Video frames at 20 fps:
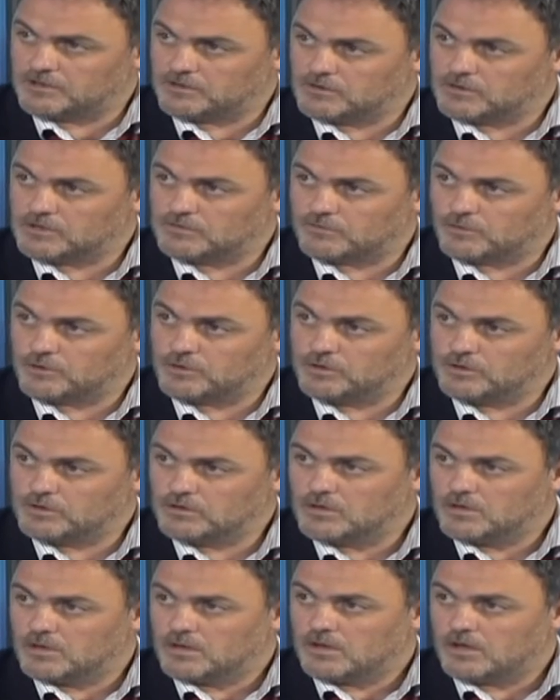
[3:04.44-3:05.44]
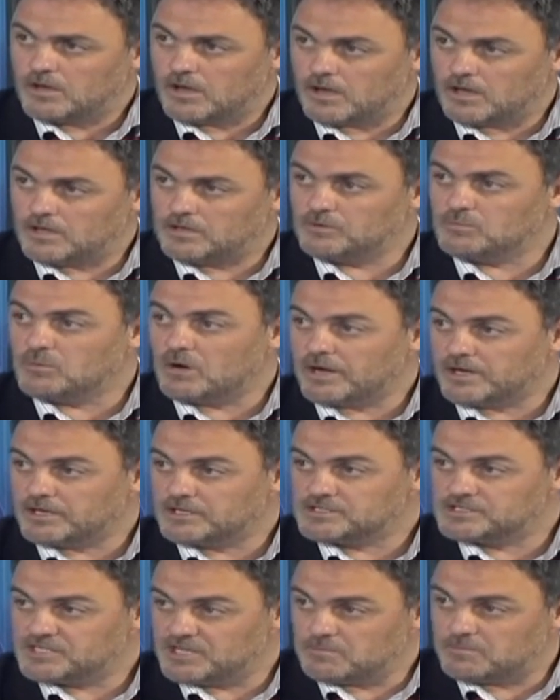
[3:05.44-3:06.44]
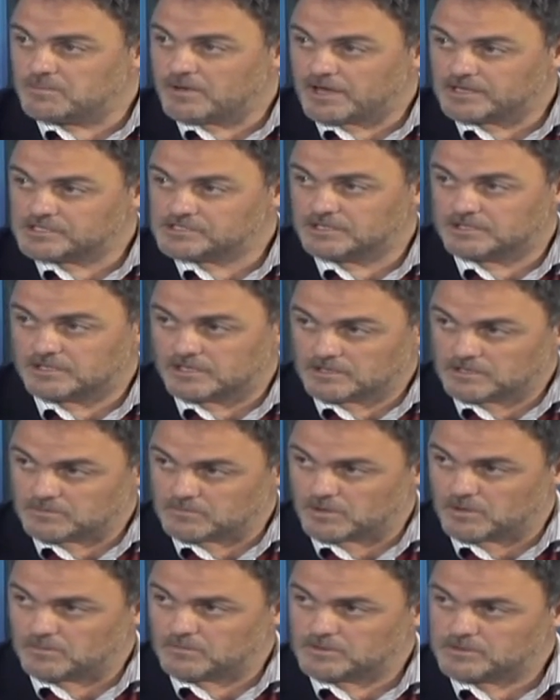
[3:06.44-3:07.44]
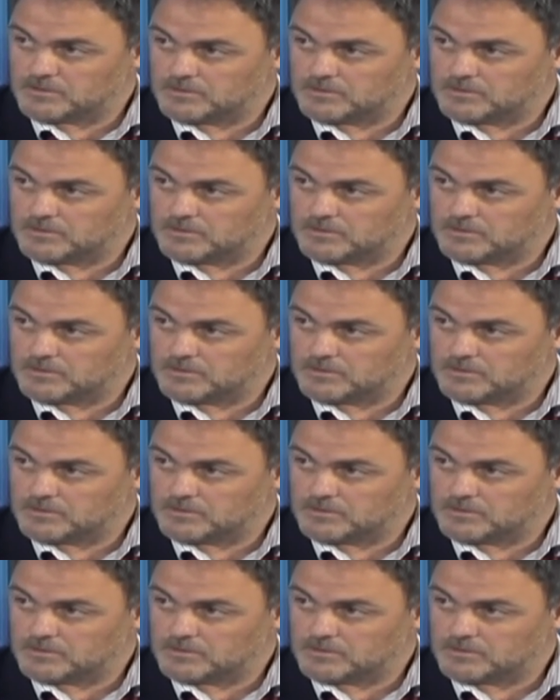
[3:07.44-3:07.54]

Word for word: do it for you, and you're buying a cheap asset at the moment.